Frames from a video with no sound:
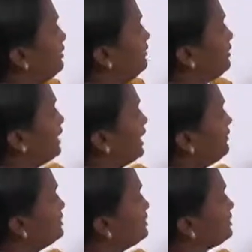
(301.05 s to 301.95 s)
and we
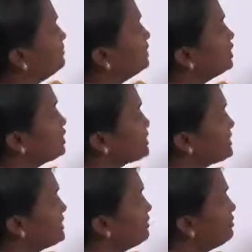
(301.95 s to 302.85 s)
have the
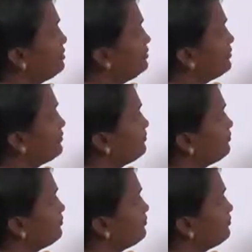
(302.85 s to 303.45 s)
terminology here,